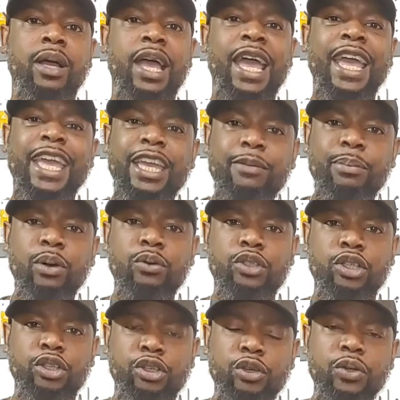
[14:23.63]
able
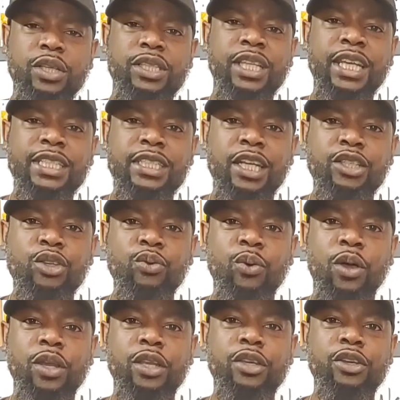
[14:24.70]
to do the things that you
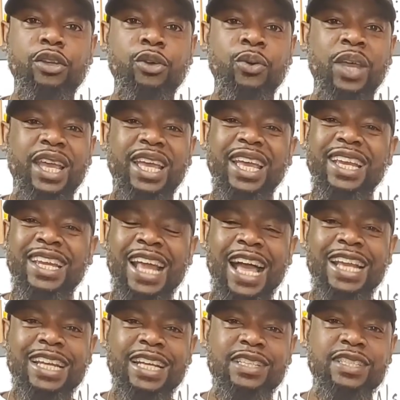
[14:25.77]
want to do and
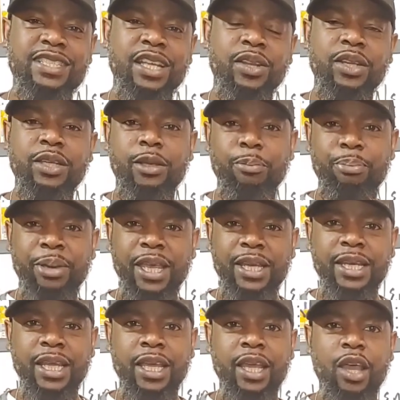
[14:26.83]
not necessarily
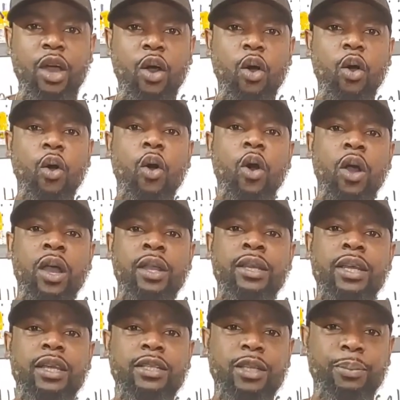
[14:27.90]
dependent
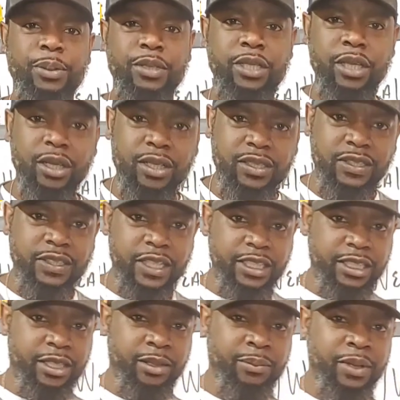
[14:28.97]
on the particular
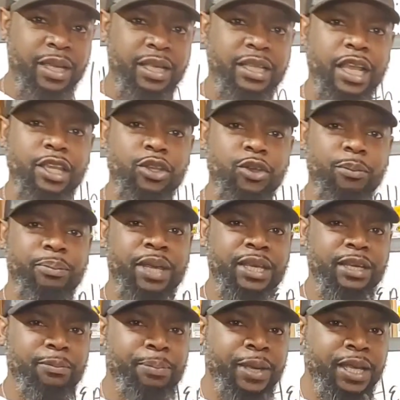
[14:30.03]
system that you've
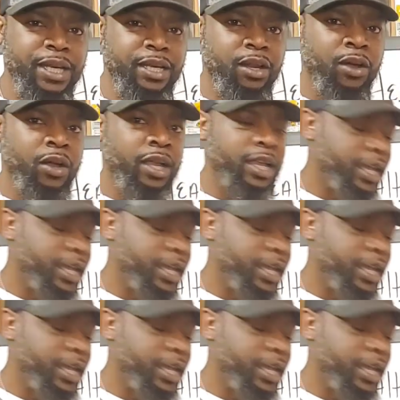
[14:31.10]
been dependent on.